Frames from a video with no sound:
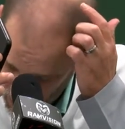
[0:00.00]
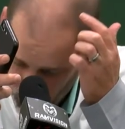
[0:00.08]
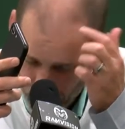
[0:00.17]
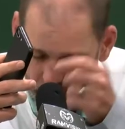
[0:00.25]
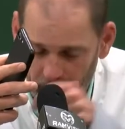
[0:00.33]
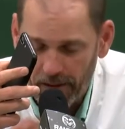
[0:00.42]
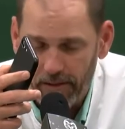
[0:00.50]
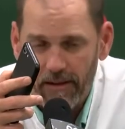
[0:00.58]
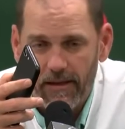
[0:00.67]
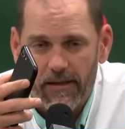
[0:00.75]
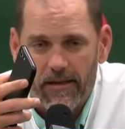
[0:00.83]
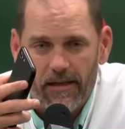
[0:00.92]
our way,
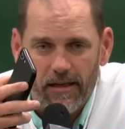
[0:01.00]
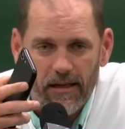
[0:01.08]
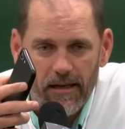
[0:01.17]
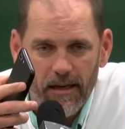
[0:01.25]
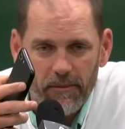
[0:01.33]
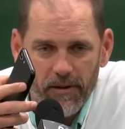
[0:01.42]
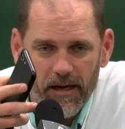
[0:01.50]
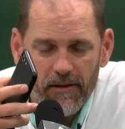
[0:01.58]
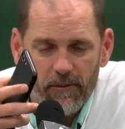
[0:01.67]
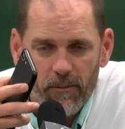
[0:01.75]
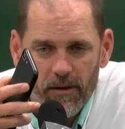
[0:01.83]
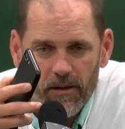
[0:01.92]
uh, and able to
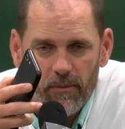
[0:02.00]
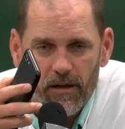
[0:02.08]
have a really